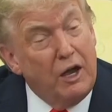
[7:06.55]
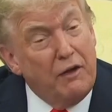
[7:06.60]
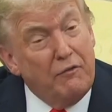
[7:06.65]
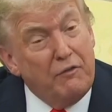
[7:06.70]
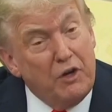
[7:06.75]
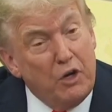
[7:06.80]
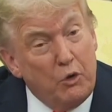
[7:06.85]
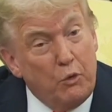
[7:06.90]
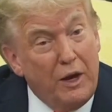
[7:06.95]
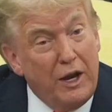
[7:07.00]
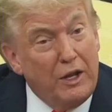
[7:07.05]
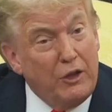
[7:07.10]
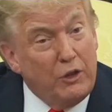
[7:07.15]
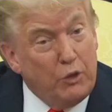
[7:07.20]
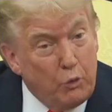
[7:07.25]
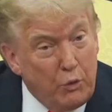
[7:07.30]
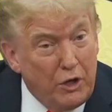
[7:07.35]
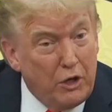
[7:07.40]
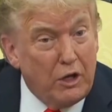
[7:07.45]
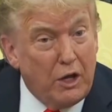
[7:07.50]
the governor
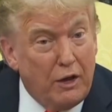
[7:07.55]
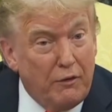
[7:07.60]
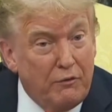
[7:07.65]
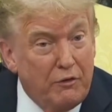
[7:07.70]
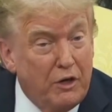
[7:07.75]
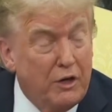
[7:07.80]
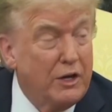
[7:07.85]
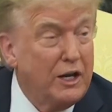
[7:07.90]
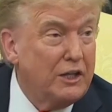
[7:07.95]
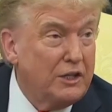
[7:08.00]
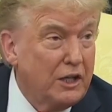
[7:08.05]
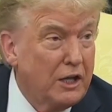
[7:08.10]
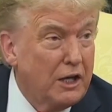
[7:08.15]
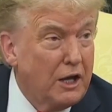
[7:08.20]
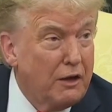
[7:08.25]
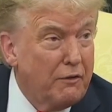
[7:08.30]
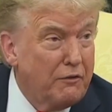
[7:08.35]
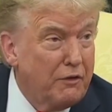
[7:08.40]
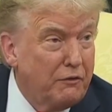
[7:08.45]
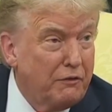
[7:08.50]
ran, the real governor,
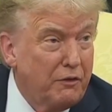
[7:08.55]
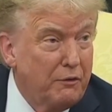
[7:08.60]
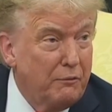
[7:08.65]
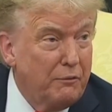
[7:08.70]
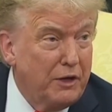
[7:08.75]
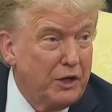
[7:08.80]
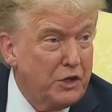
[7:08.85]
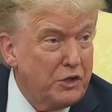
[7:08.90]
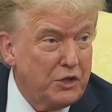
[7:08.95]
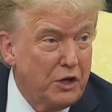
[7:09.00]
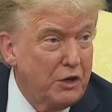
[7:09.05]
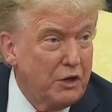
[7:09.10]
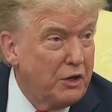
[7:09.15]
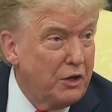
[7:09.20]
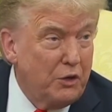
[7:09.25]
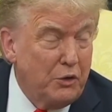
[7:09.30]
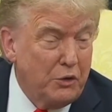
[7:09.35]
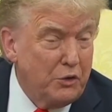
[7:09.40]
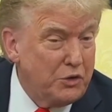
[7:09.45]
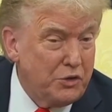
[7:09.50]
not the governor from
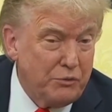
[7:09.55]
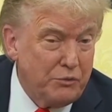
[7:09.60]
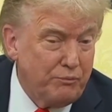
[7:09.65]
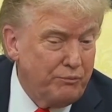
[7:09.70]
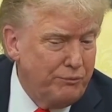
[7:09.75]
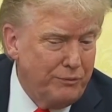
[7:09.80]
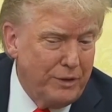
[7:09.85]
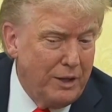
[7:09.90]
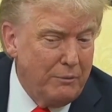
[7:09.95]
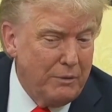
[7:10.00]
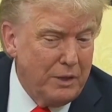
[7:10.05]
Minnesota, he's